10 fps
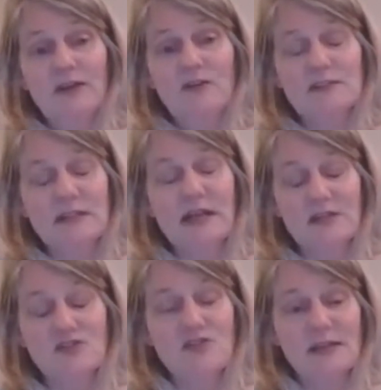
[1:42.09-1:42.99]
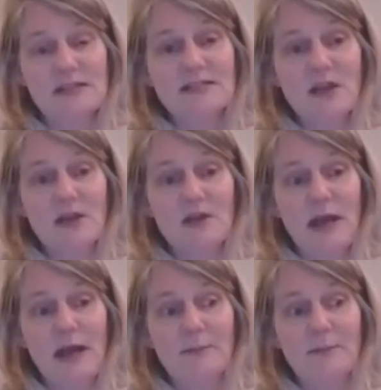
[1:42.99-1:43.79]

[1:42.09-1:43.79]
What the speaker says: across the country. So